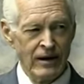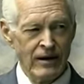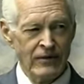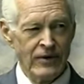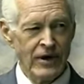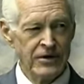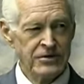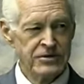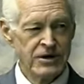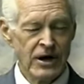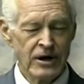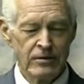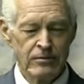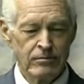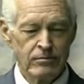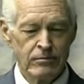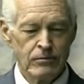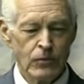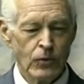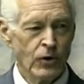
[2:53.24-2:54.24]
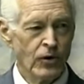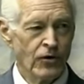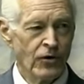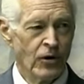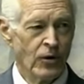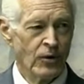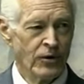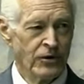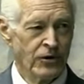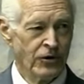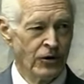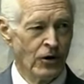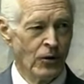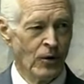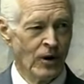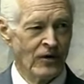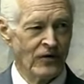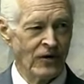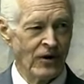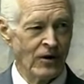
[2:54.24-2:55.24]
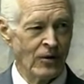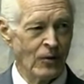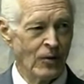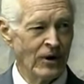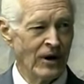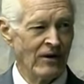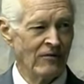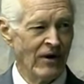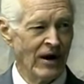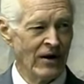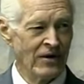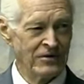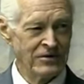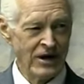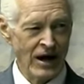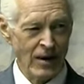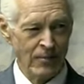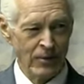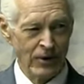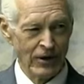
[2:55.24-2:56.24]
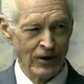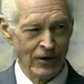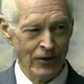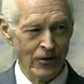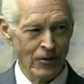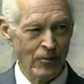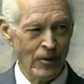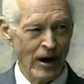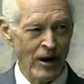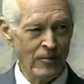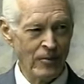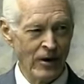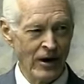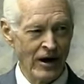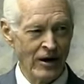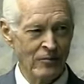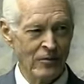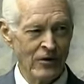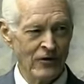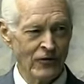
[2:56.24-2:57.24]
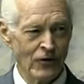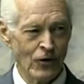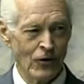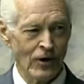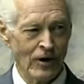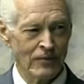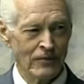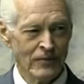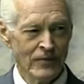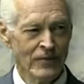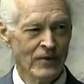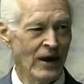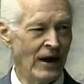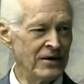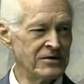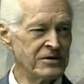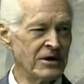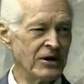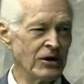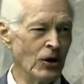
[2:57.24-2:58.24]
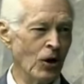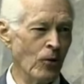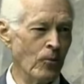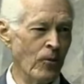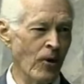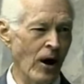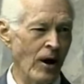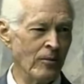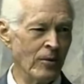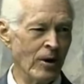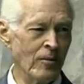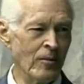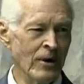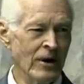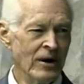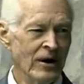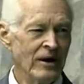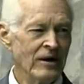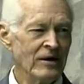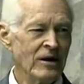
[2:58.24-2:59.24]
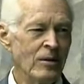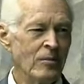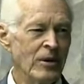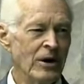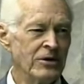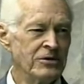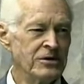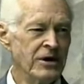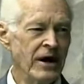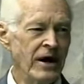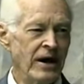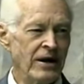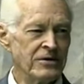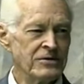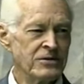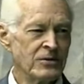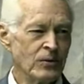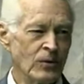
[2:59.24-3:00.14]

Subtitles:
They said, "We don't know what to do with you. We never had a chaplain on a pipeline before." I said, "No problem. Give me a chance."